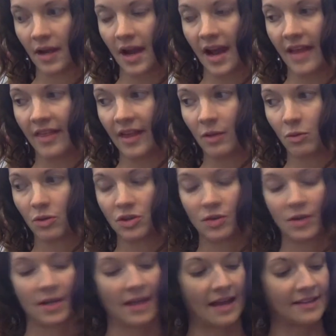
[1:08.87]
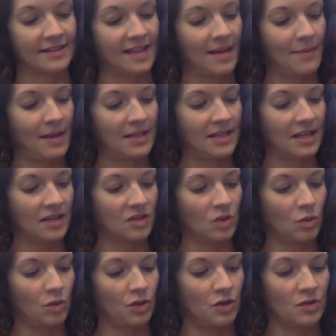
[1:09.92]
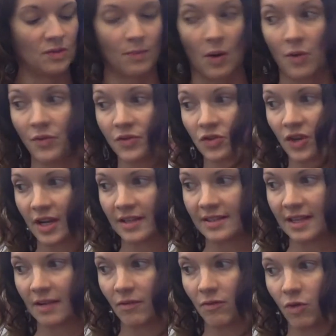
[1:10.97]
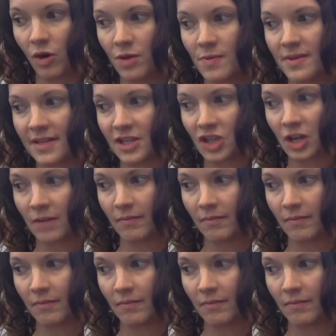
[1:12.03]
And then we're doing that same idea. So we'll use both strings in fourth position.